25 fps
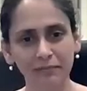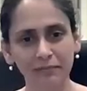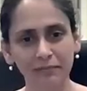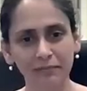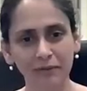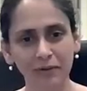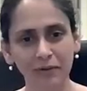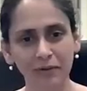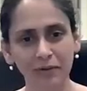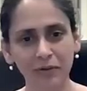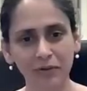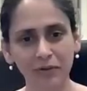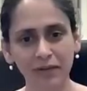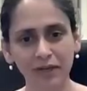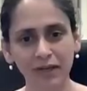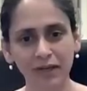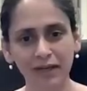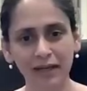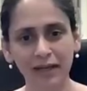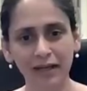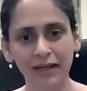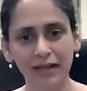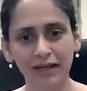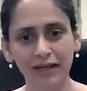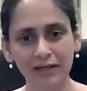cookie
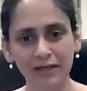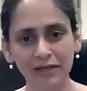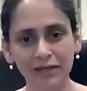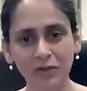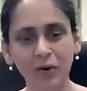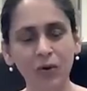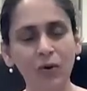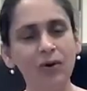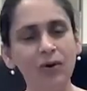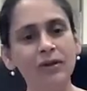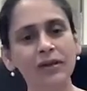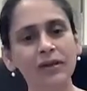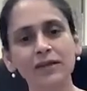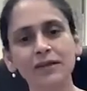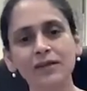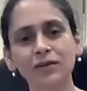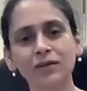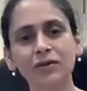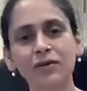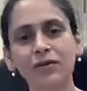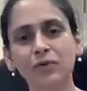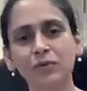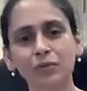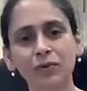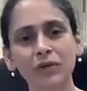and there's all these
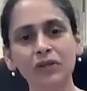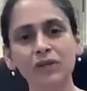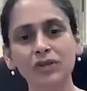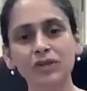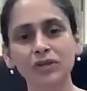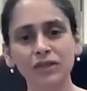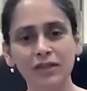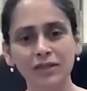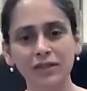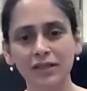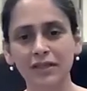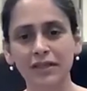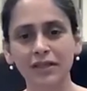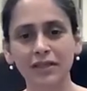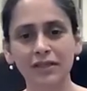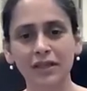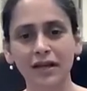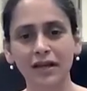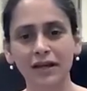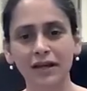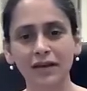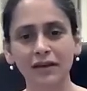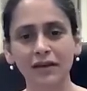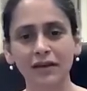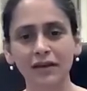good wishes
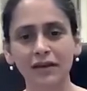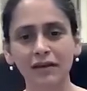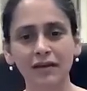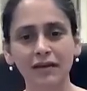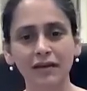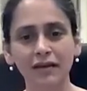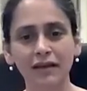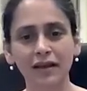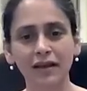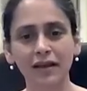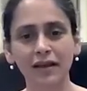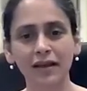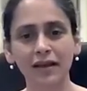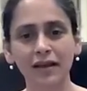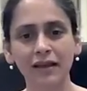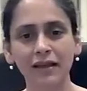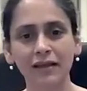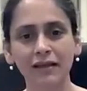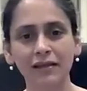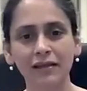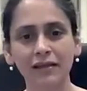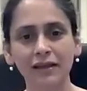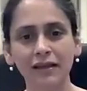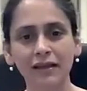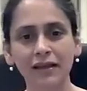inside it.
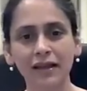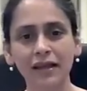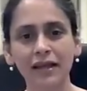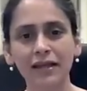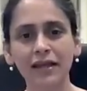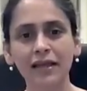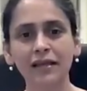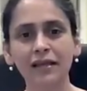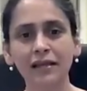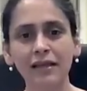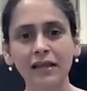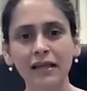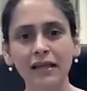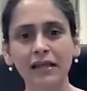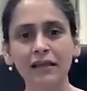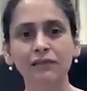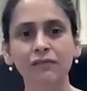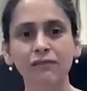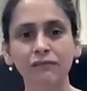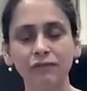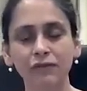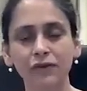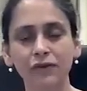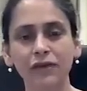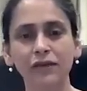And they leave
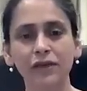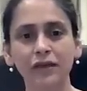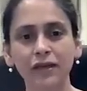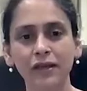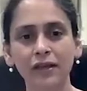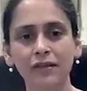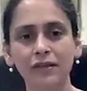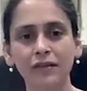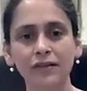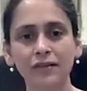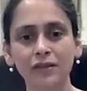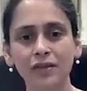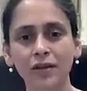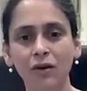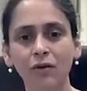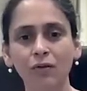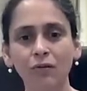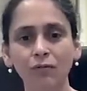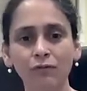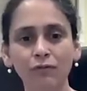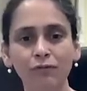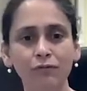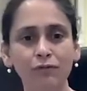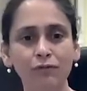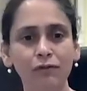feeling
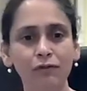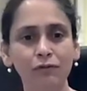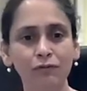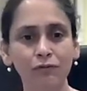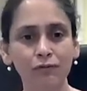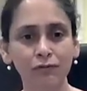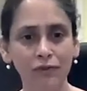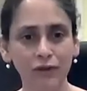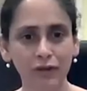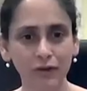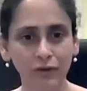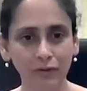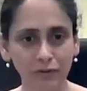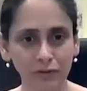so fulfilled.